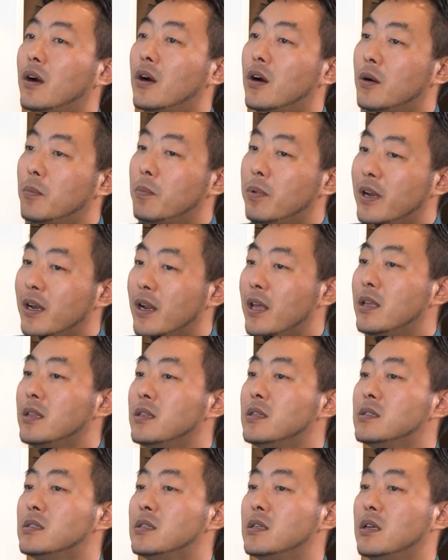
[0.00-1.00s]
are
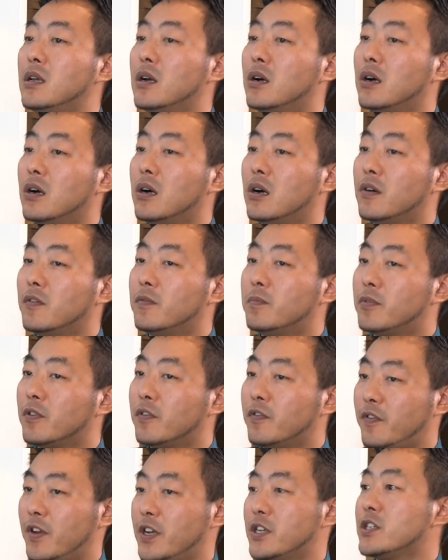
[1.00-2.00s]
plenty of
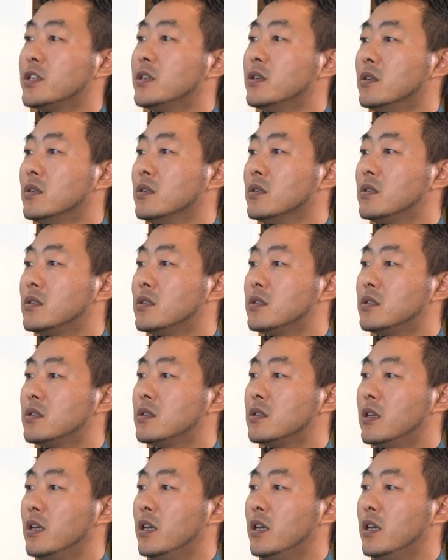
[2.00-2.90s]
professionals